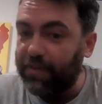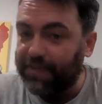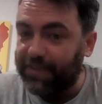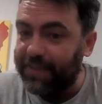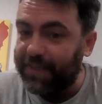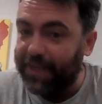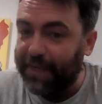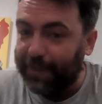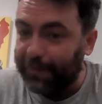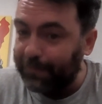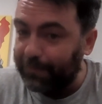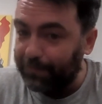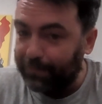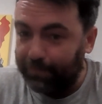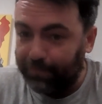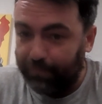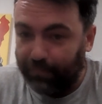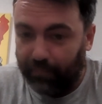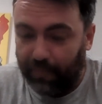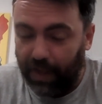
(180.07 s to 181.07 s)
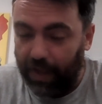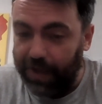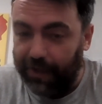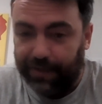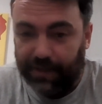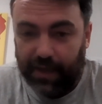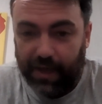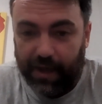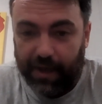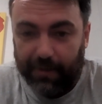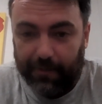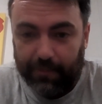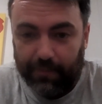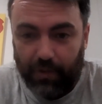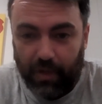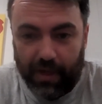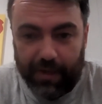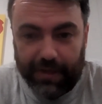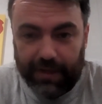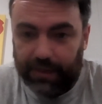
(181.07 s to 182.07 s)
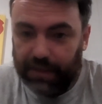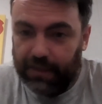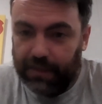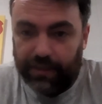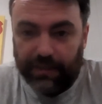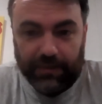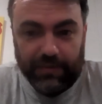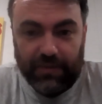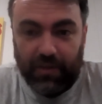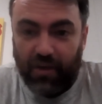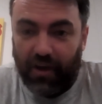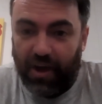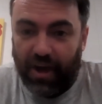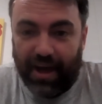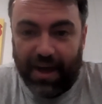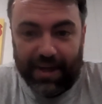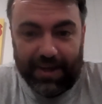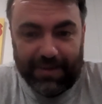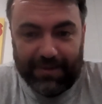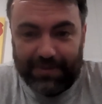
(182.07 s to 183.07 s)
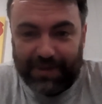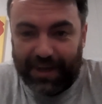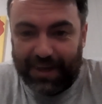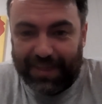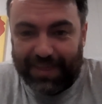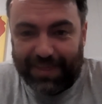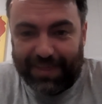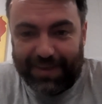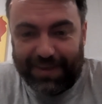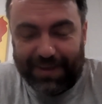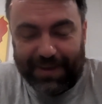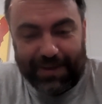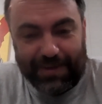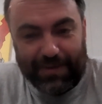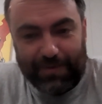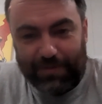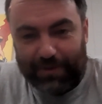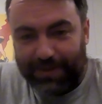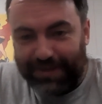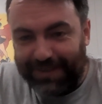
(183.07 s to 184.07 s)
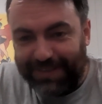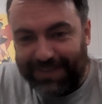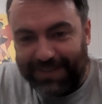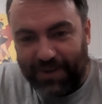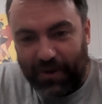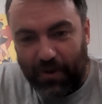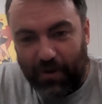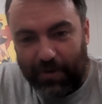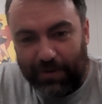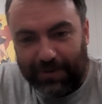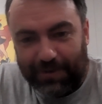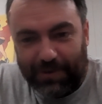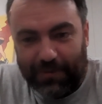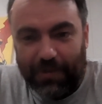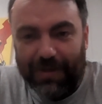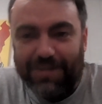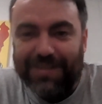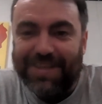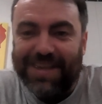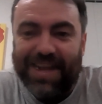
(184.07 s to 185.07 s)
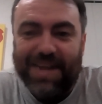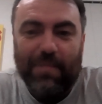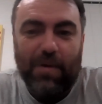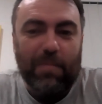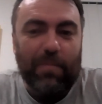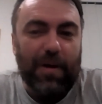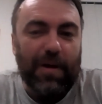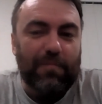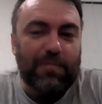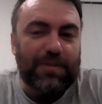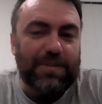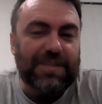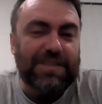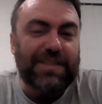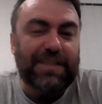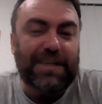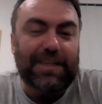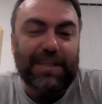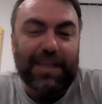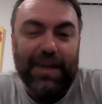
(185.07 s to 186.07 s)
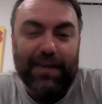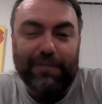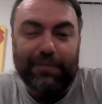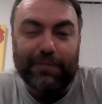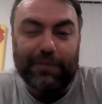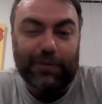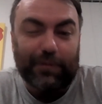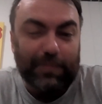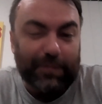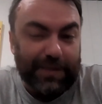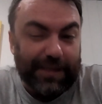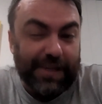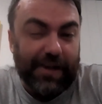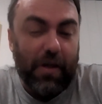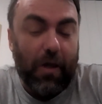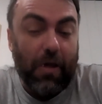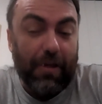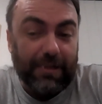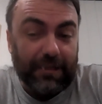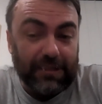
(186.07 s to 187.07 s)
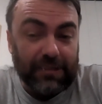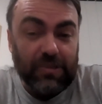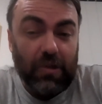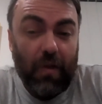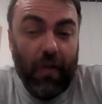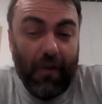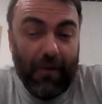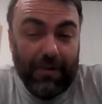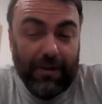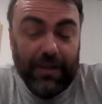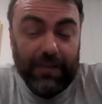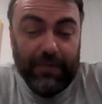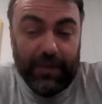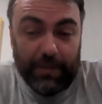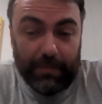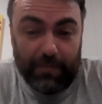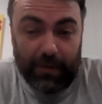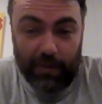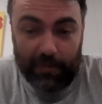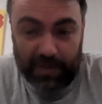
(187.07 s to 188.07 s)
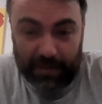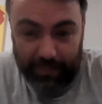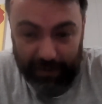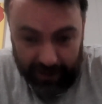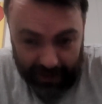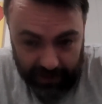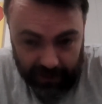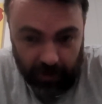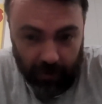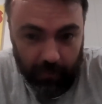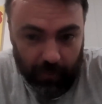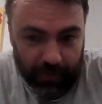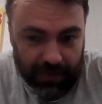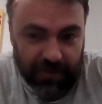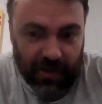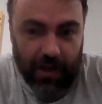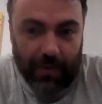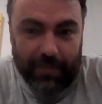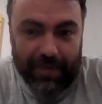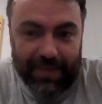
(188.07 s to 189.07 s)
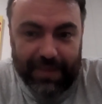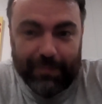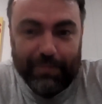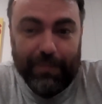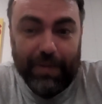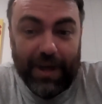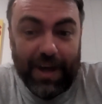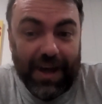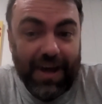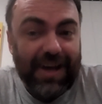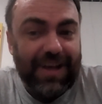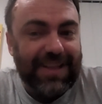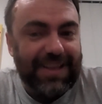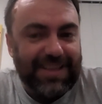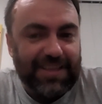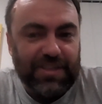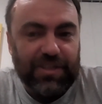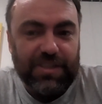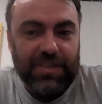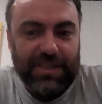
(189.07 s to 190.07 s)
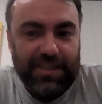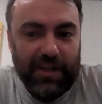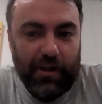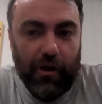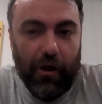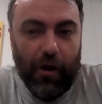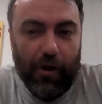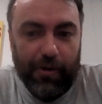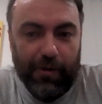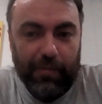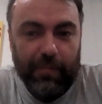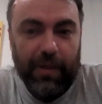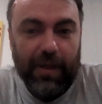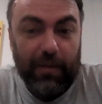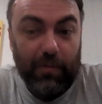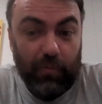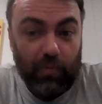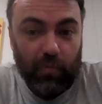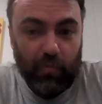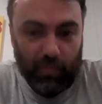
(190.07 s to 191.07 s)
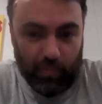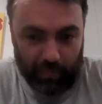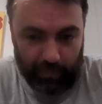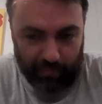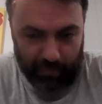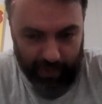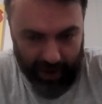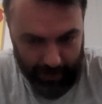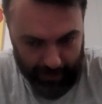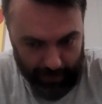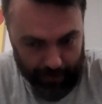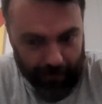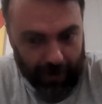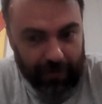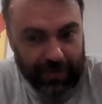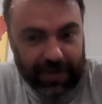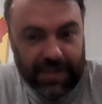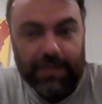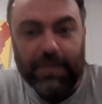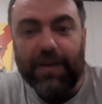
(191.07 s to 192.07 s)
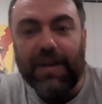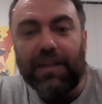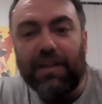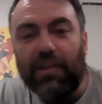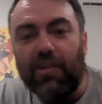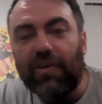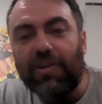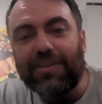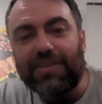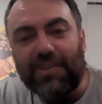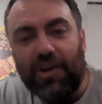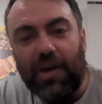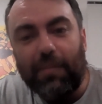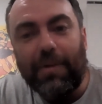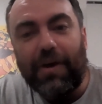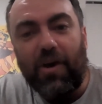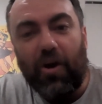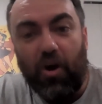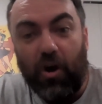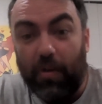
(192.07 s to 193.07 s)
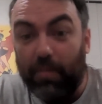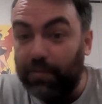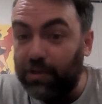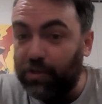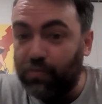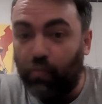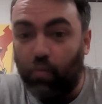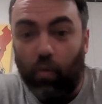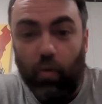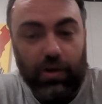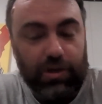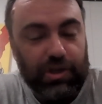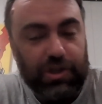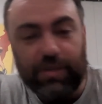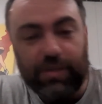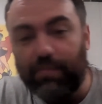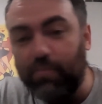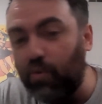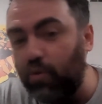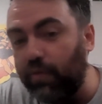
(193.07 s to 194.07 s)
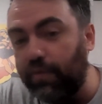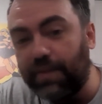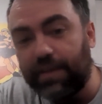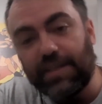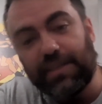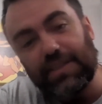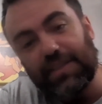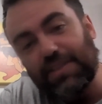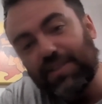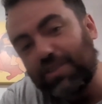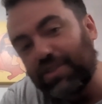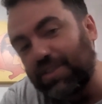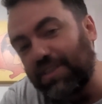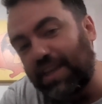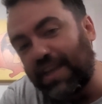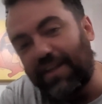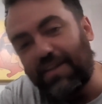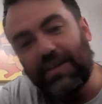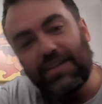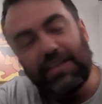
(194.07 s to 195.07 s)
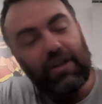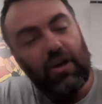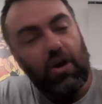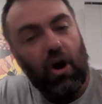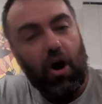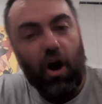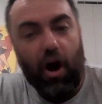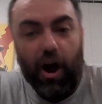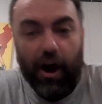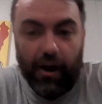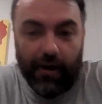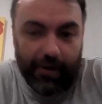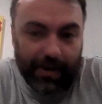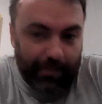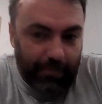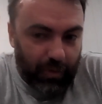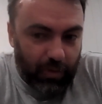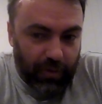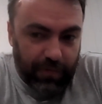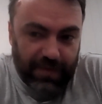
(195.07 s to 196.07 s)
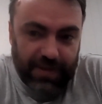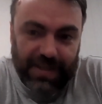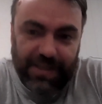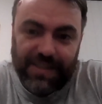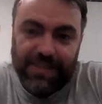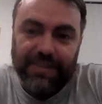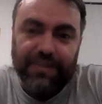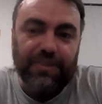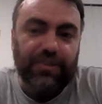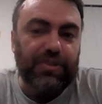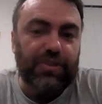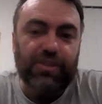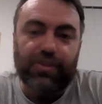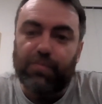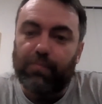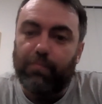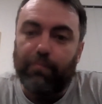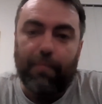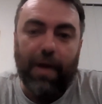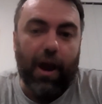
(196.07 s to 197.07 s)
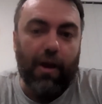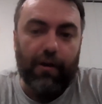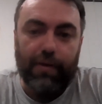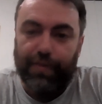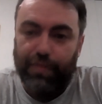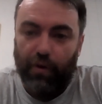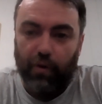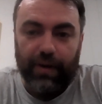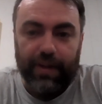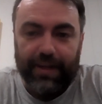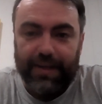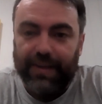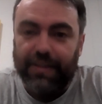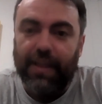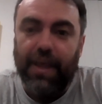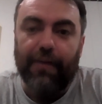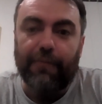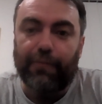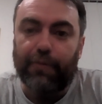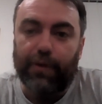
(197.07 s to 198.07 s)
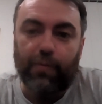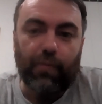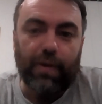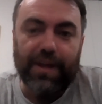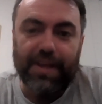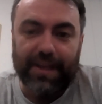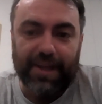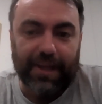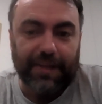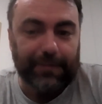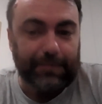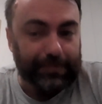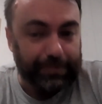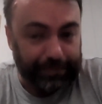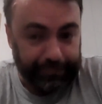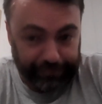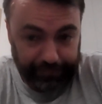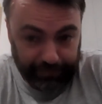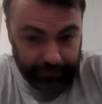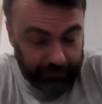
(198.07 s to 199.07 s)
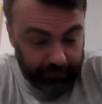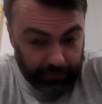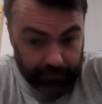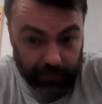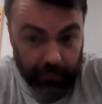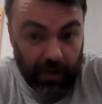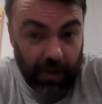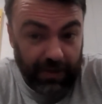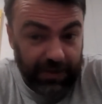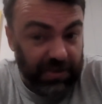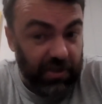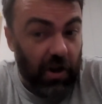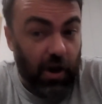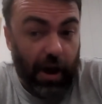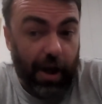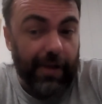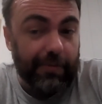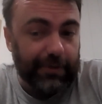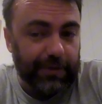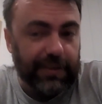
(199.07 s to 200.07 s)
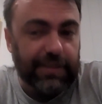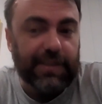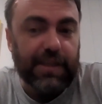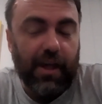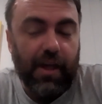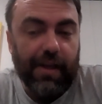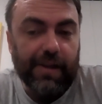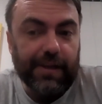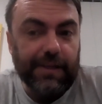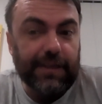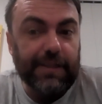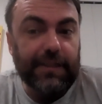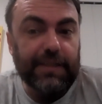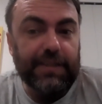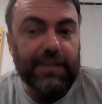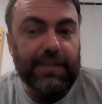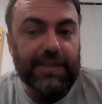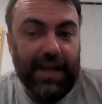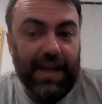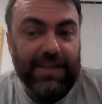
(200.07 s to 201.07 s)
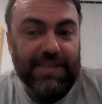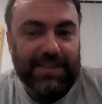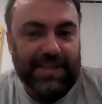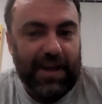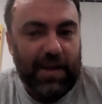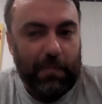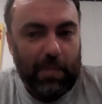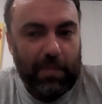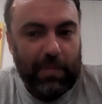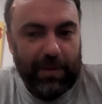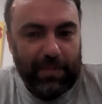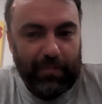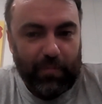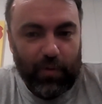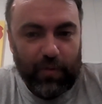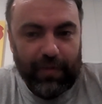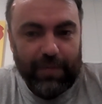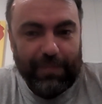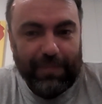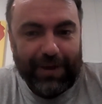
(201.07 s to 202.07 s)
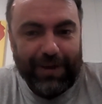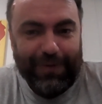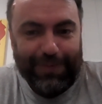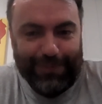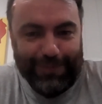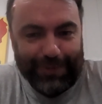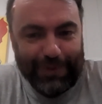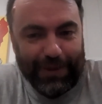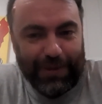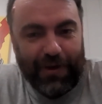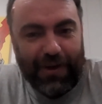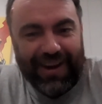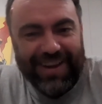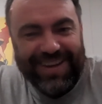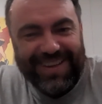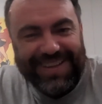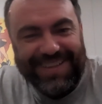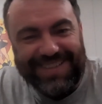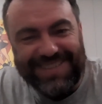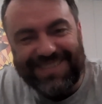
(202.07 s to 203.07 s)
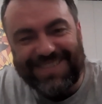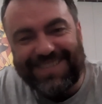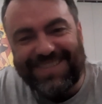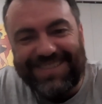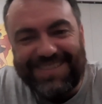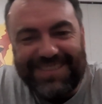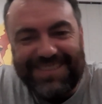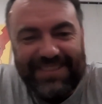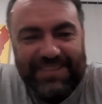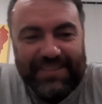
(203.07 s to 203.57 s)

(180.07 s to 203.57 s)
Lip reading: I was a kid, and I think so. I'm not saying my mum was neglectful, but I think mum spent a lot more time at the bar than she did at home, and me and my brother spent a lot of time at home just watching movies and just hiring movies and just marathoning it every weekend. So I would dare say I'm a big movie buff in the 90s.